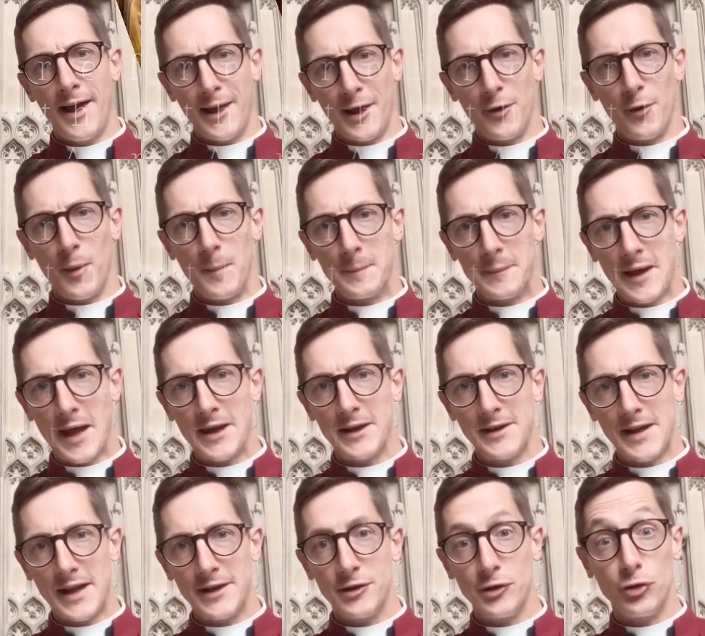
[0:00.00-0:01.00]
Hello, I'm
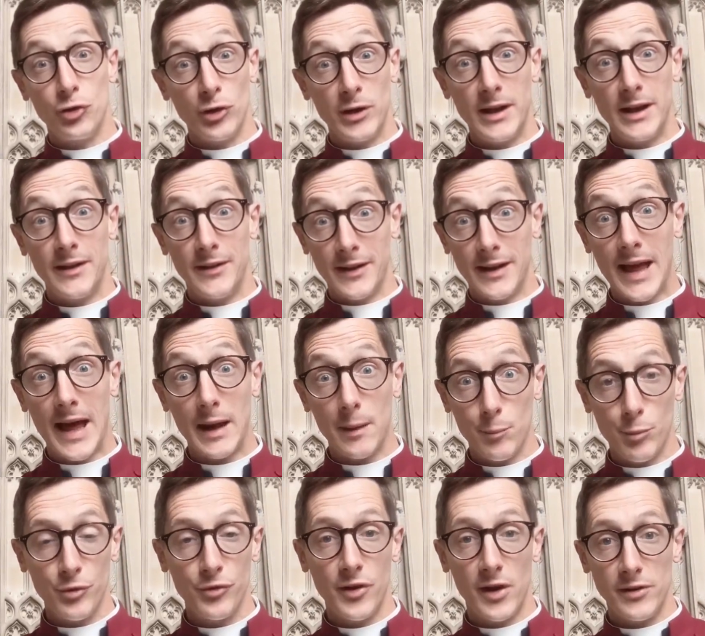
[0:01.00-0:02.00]
Canon Andy Trenier, the
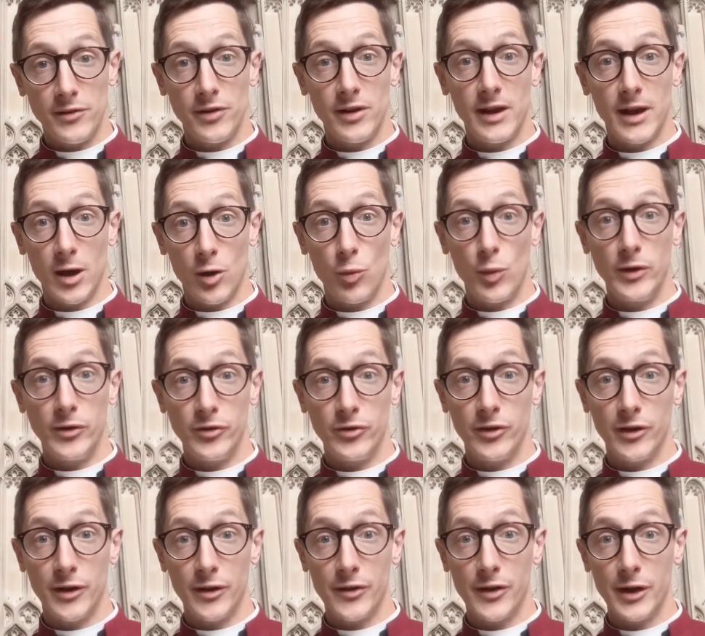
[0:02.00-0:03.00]
Canon Precentor here at
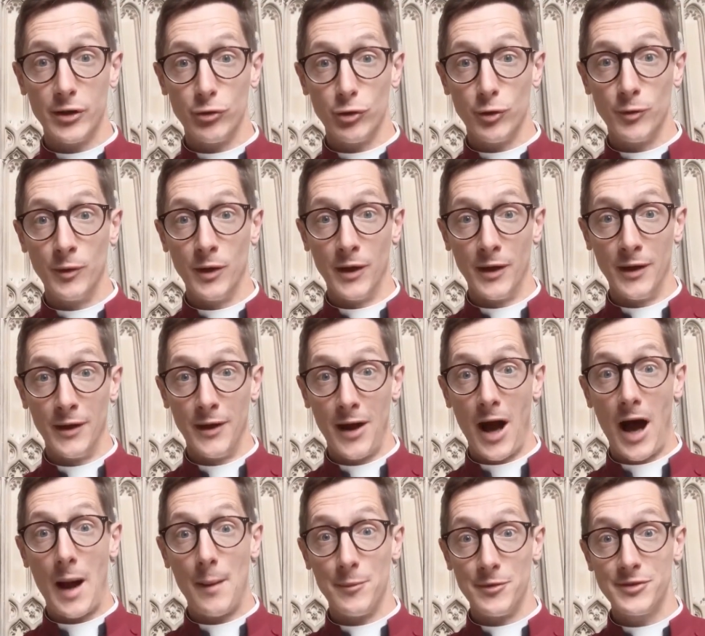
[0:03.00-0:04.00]
Winchester Cathedral.
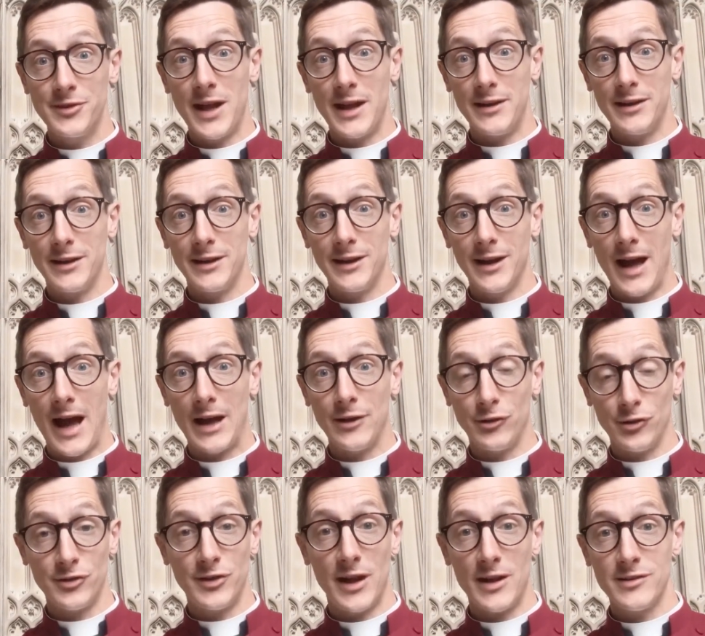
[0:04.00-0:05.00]
I'm standing
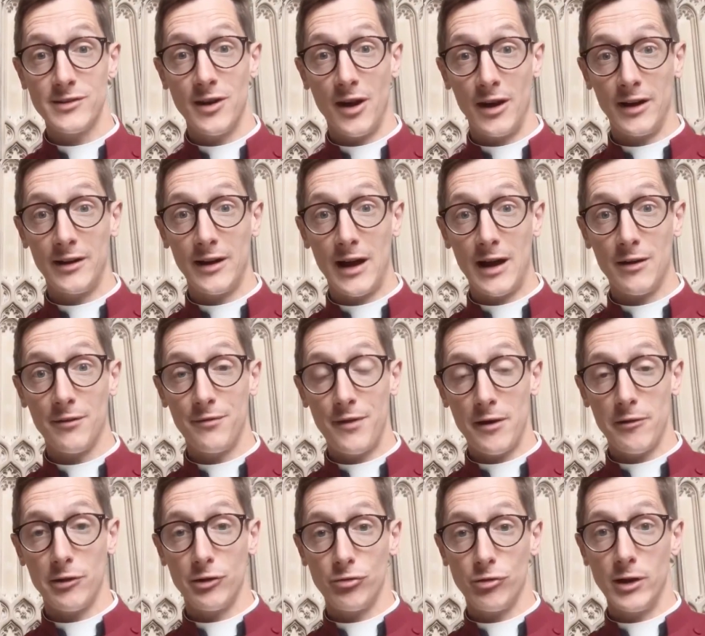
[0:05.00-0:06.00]
at just outside our
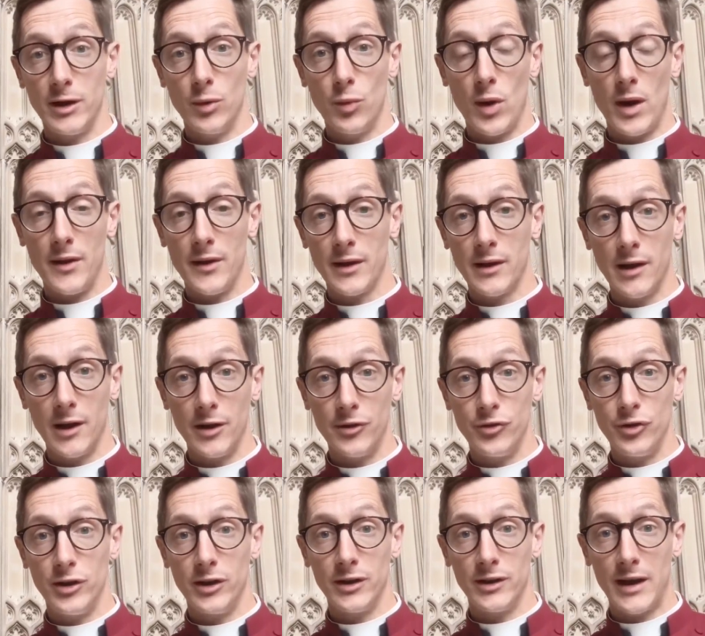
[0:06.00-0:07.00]
feretory where the
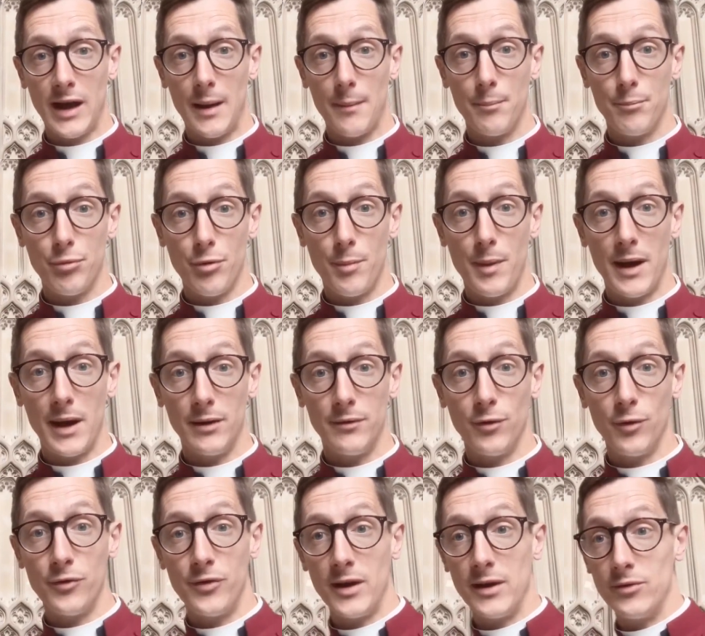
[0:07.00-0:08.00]
clergy get
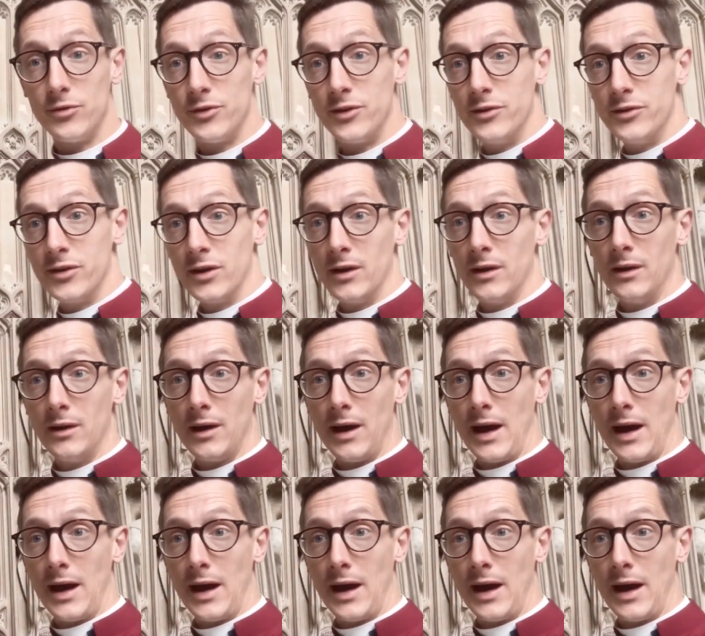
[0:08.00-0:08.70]
prepared for services,